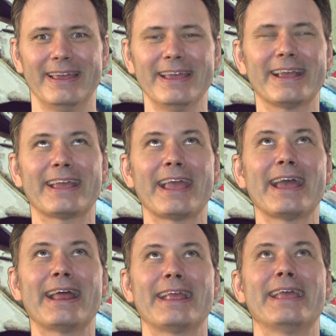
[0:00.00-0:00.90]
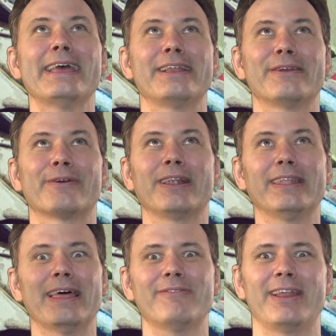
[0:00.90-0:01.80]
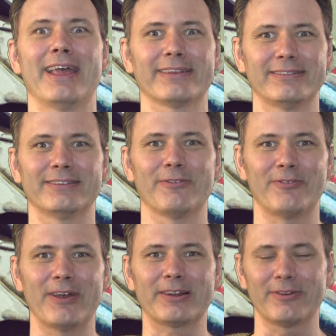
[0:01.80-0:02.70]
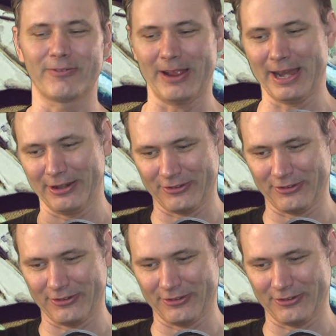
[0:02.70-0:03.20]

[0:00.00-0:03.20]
It can't hit. You're at 11 hexes of effective range,